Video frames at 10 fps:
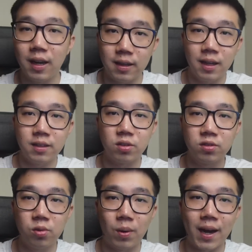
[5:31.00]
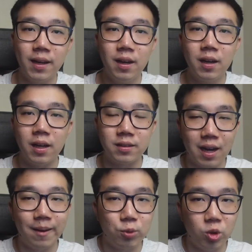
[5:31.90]
And that is also why it's
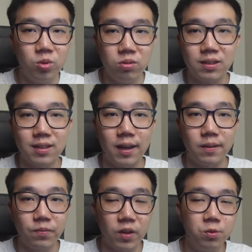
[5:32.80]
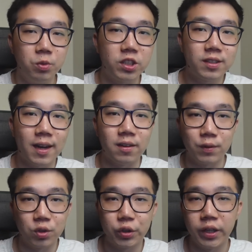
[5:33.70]
up to you to decide on which side of
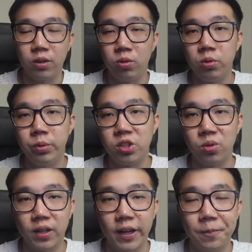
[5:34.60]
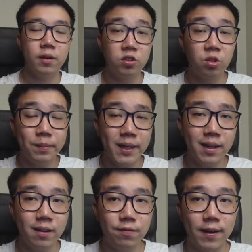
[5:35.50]
the trade do you wish to take. So
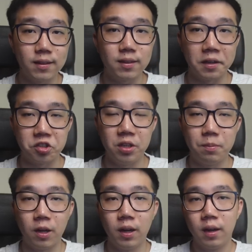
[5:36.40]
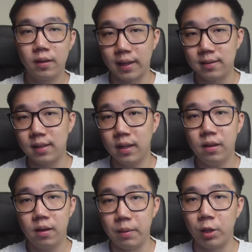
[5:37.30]
mainland funds actually bought
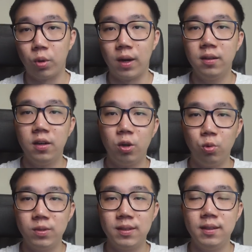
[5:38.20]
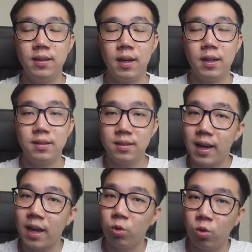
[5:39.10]
Tencent, Meituan, Wuxi,
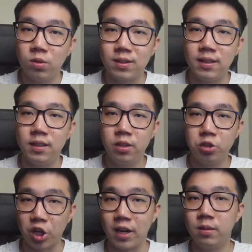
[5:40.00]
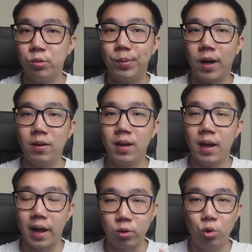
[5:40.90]
CNOOC, China Mobile,
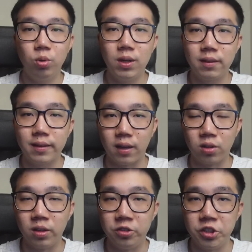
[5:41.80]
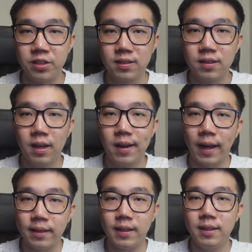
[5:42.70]
and Koolearn Technologies.
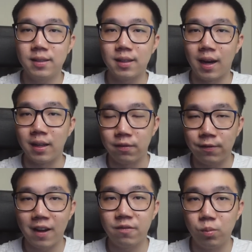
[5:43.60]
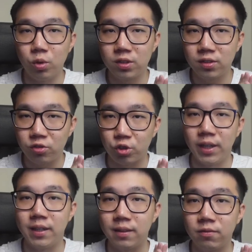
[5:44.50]
And these are the 5 most
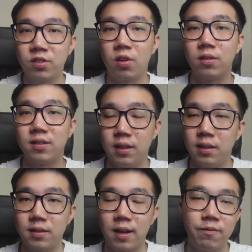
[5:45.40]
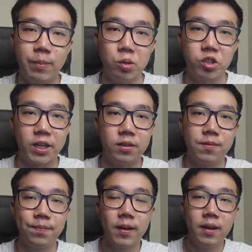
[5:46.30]
traded stocks in the southbound channel.
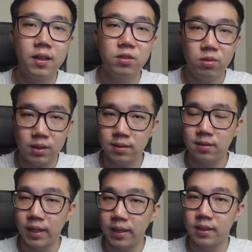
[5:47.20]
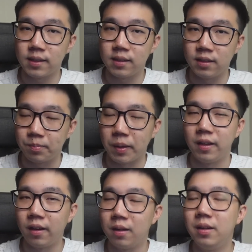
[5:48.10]
So this data is
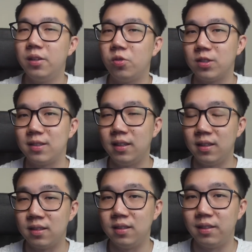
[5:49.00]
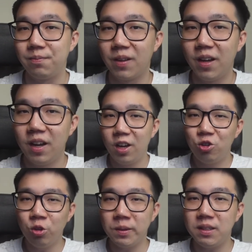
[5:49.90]
particularly interesting, isn't it?
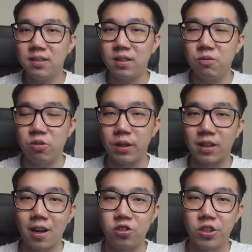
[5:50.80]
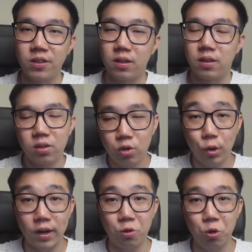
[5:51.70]
Nobody seems to be touching the
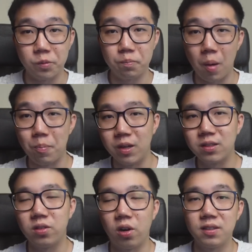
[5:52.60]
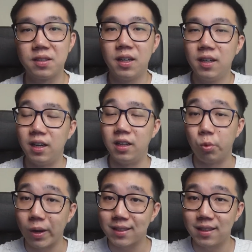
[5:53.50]
quote-unquote popular stocks in the
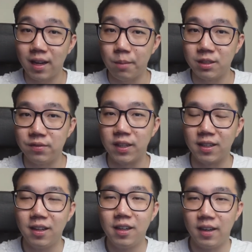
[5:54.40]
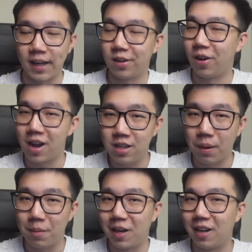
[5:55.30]
Western Hemisphere like your
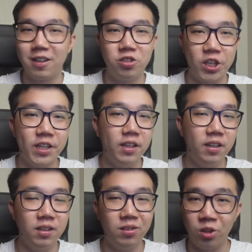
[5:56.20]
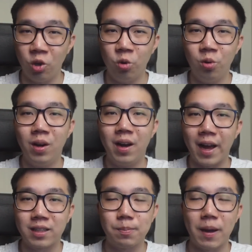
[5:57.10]
Alibaba, JD, Neo,
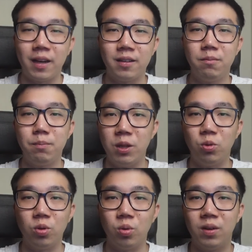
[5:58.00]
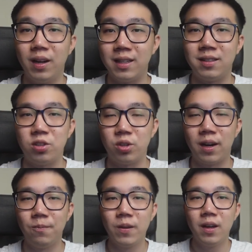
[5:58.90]
Xpeng, Pinduoduo,
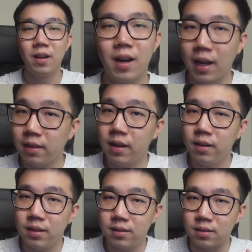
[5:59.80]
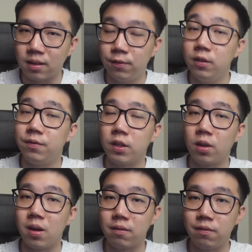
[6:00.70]
etc. I think this is a food for
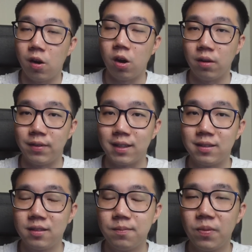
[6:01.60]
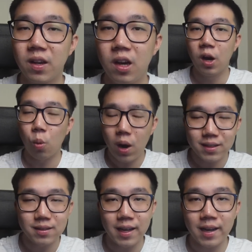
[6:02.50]
thought for all of us. Why
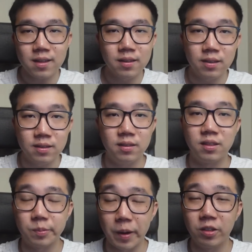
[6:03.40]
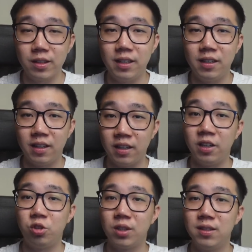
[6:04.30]
is there this disparity in
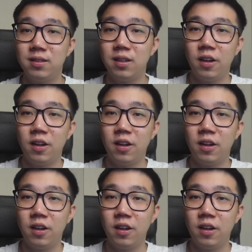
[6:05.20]
interest